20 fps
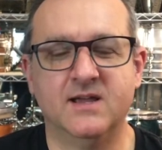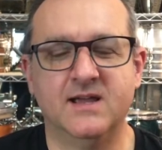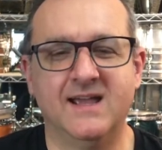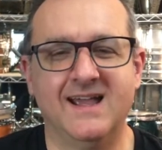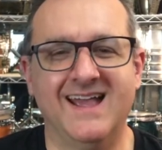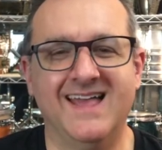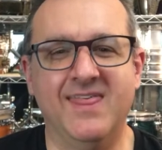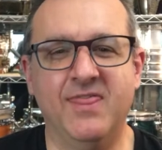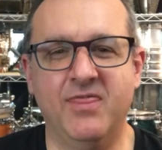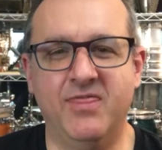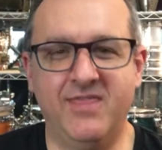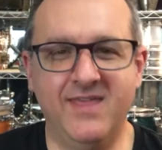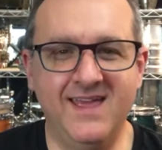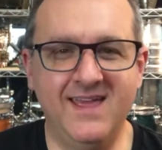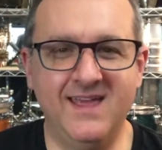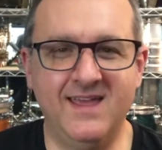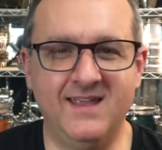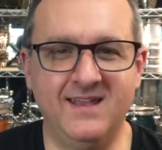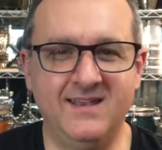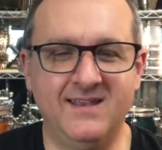And
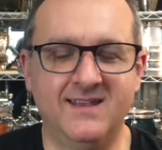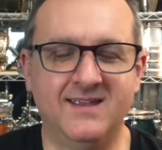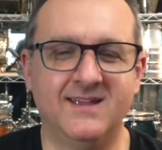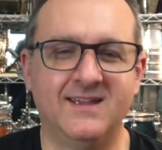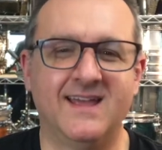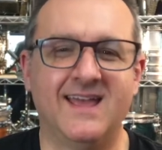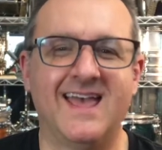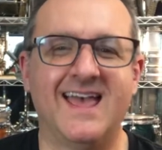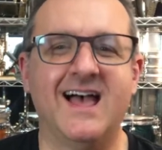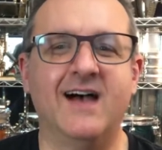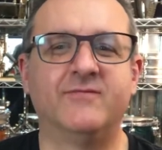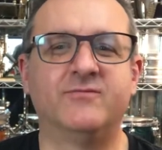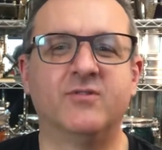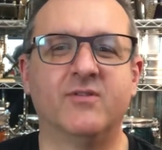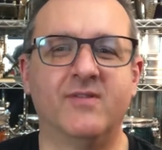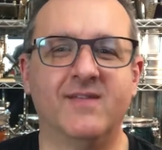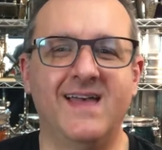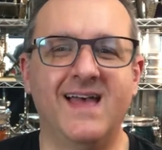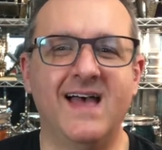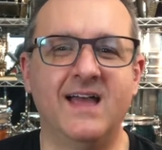then after
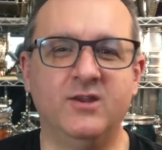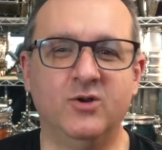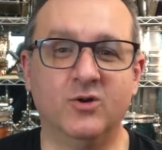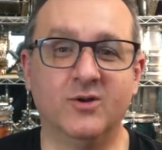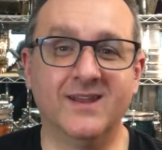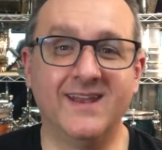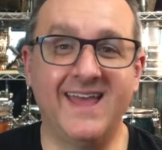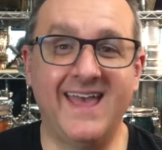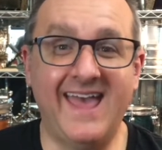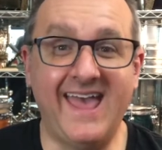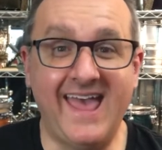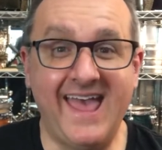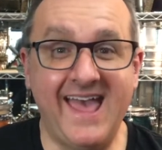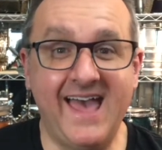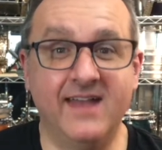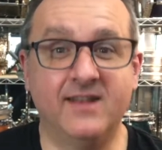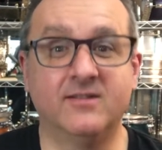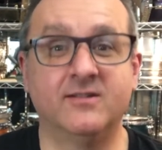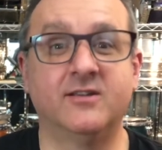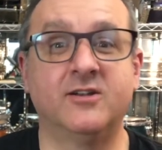that, you're going to
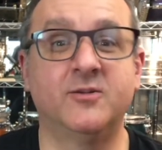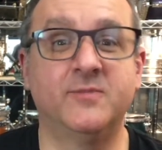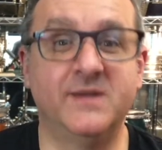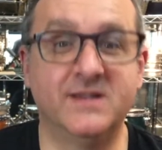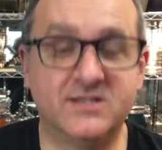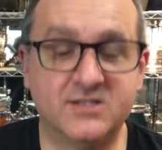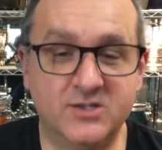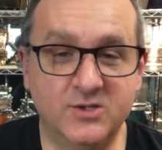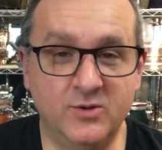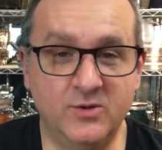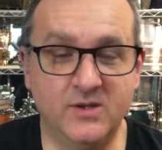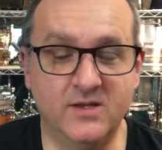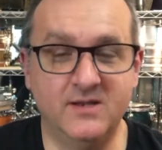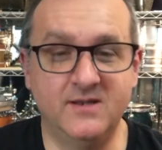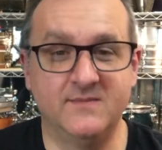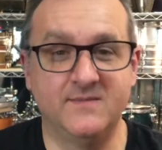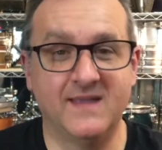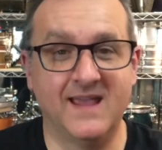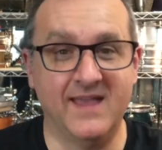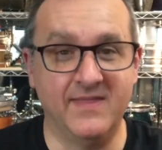add a little bit to it
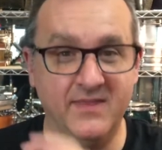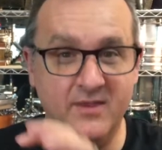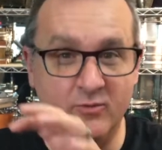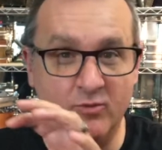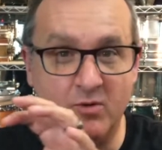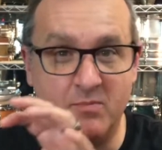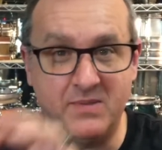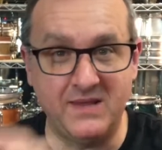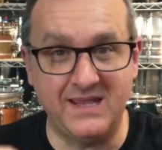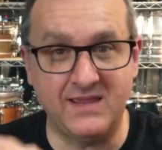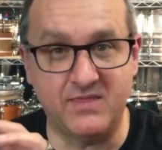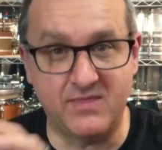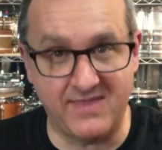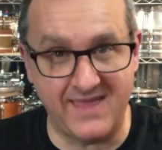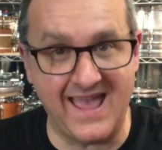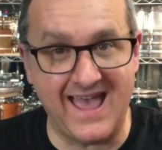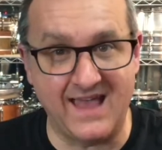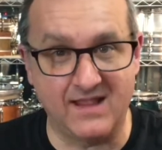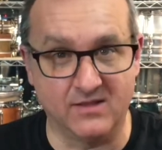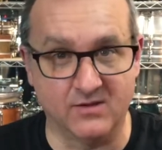and then repeat
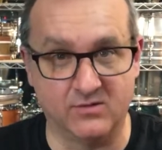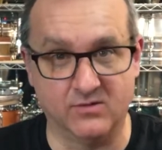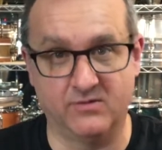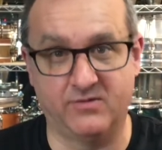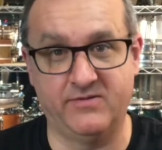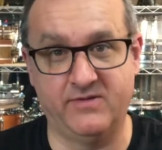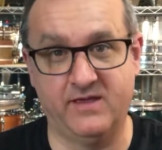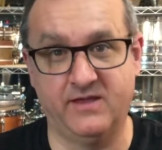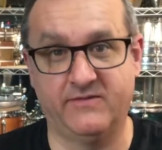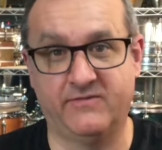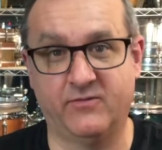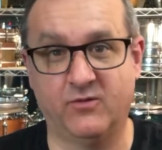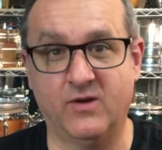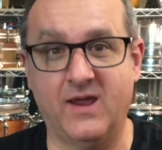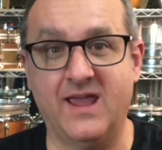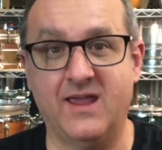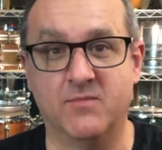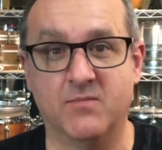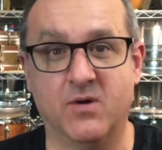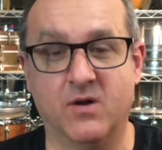that little thing for
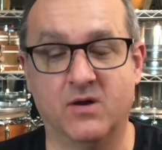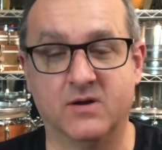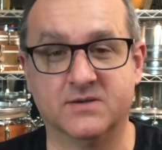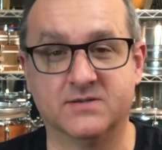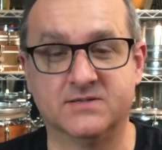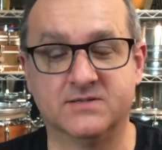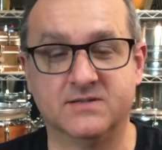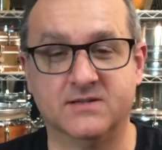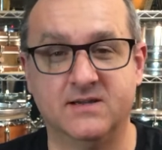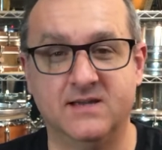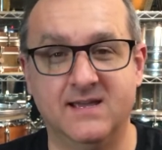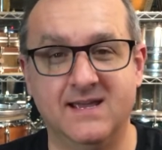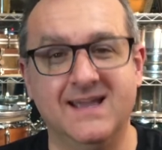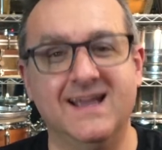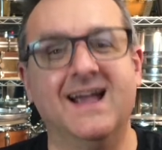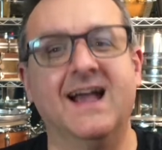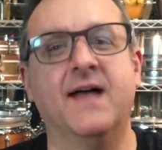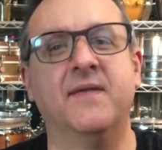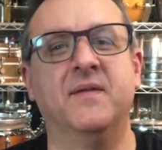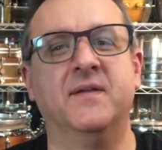8 bars.
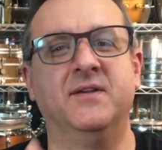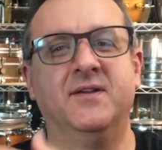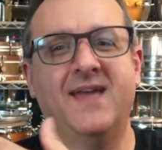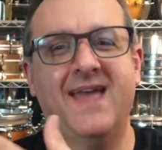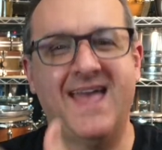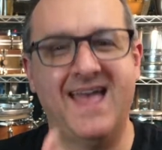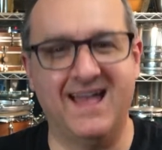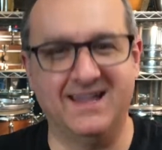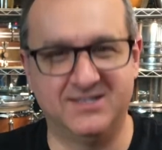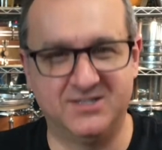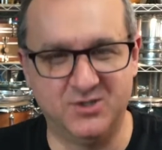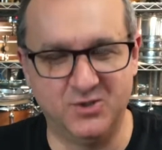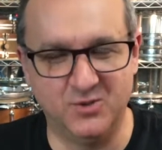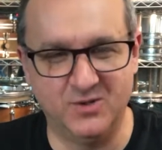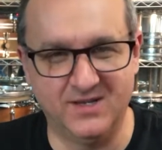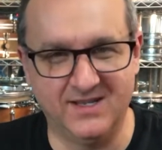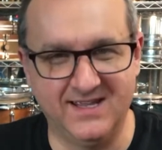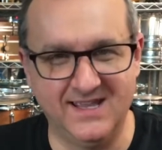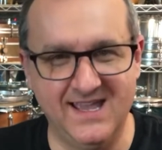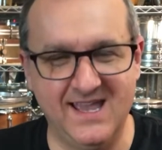And then you add to it
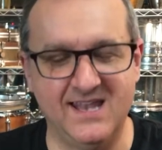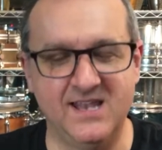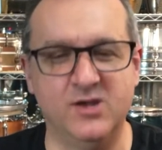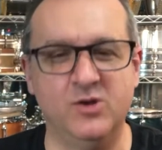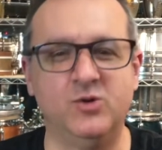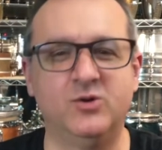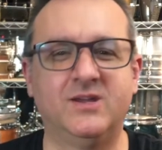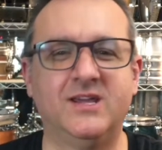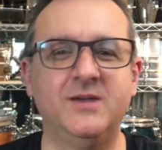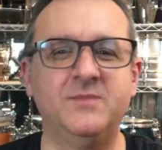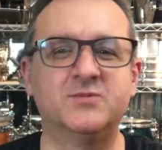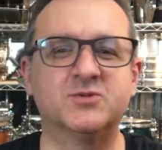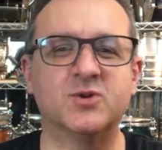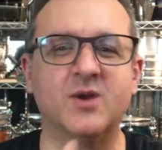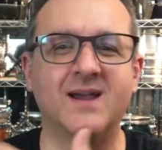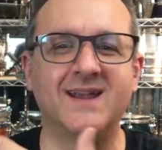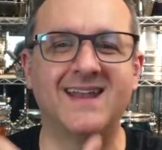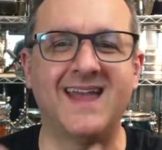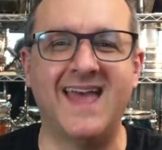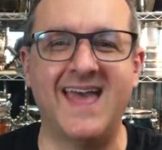again. And you keep
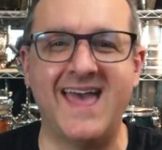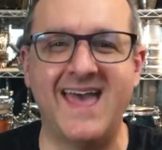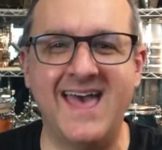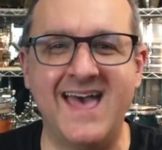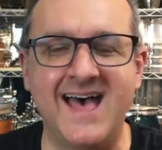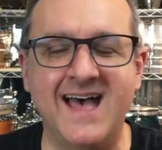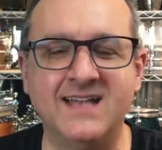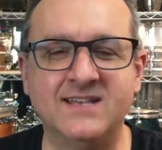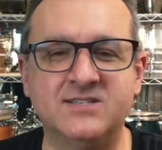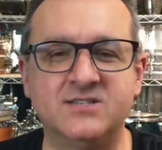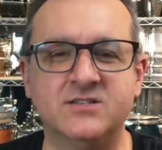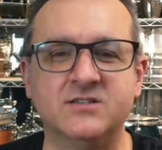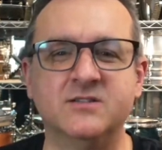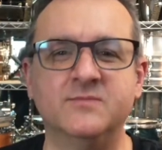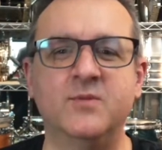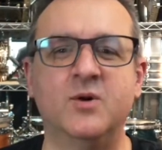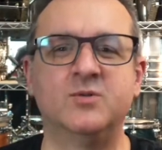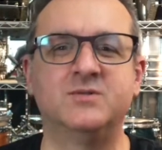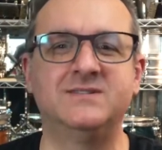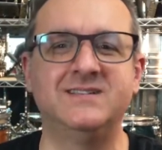trying to add to the
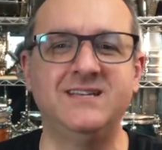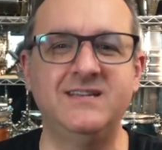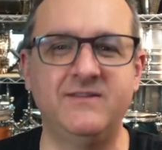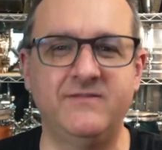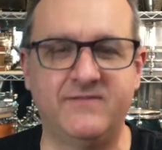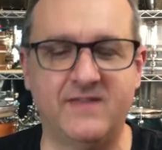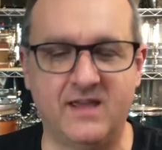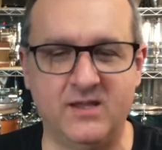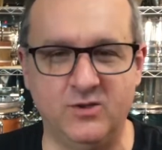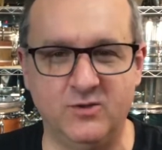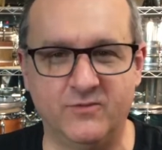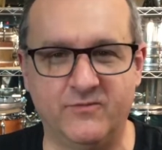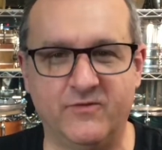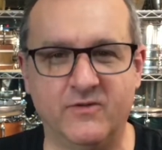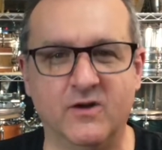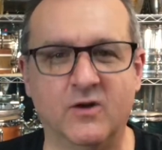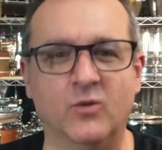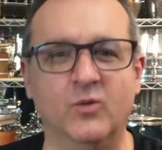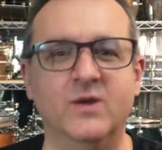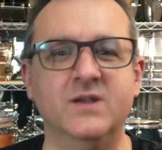motif that you've
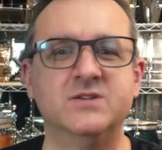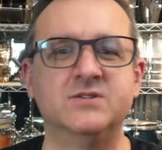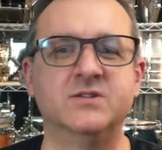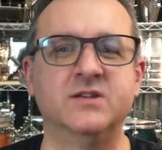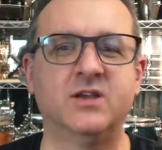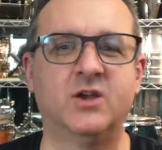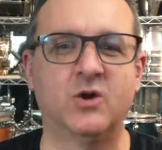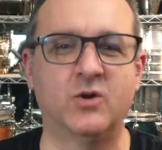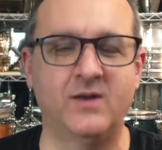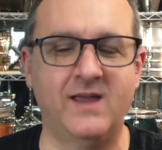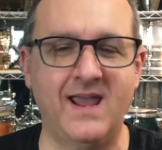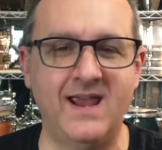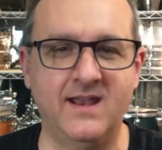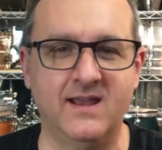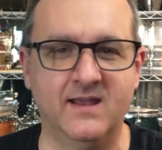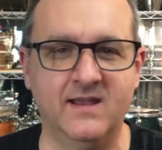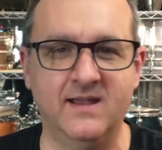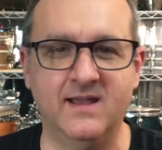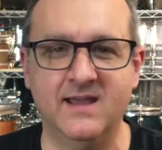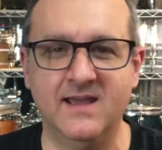originally
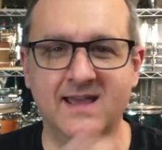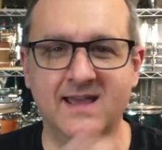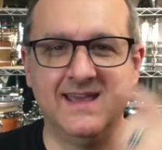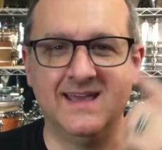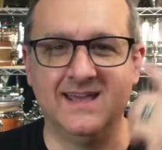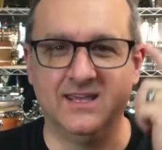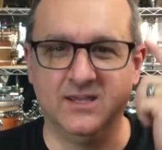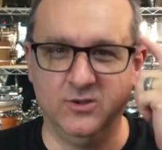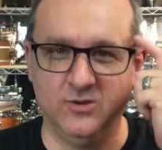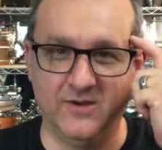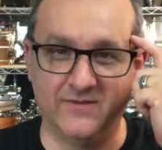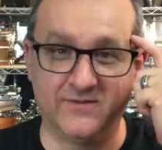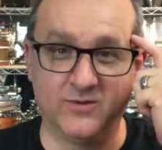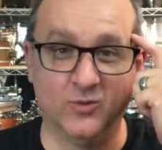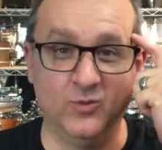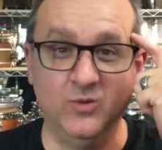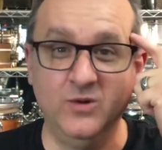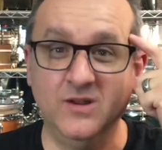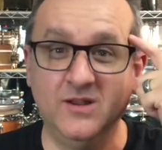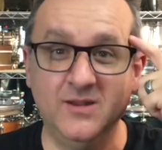created. You have to
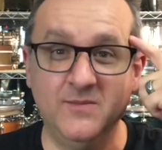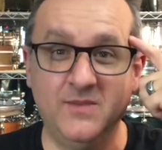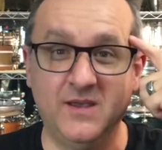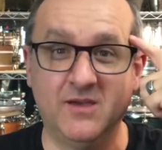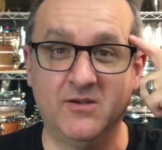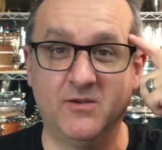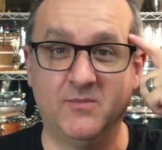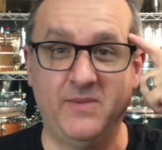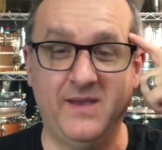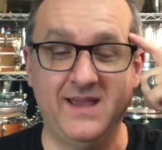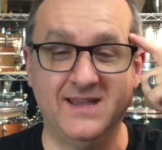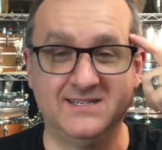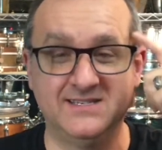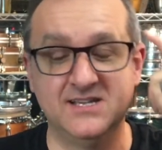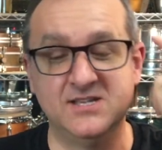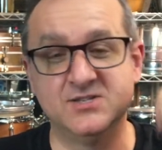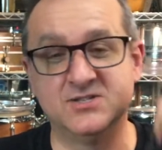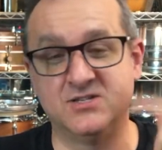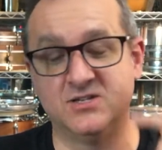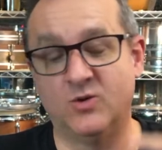really be able to pay
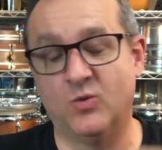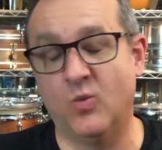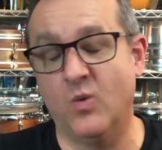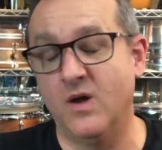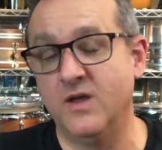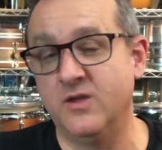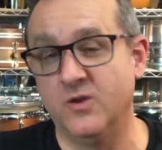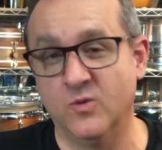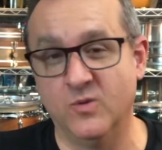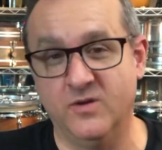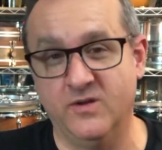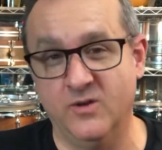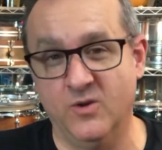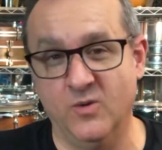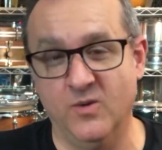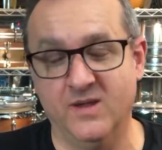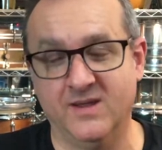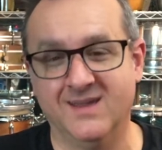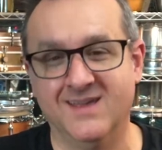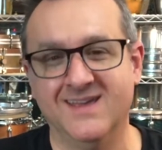attention to what you were
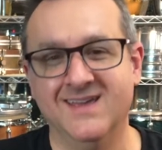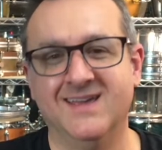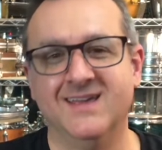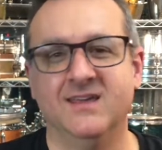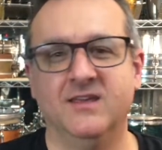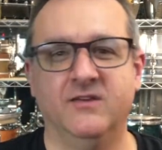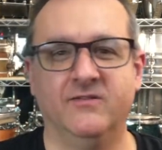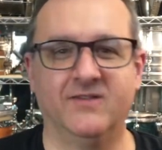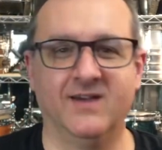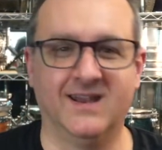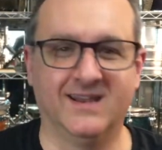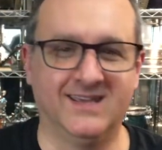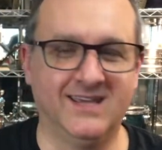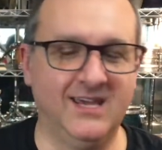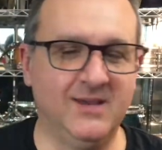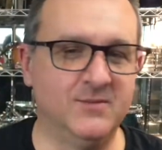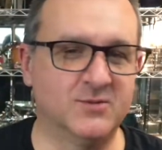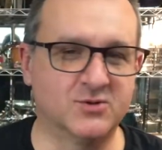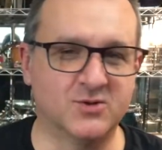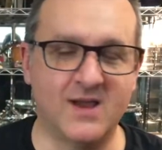doing. You've got to
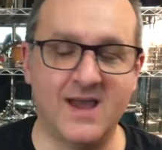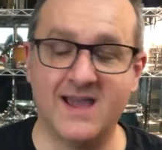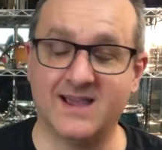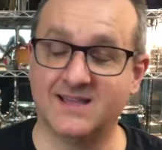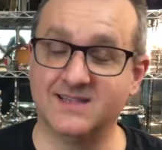keep track.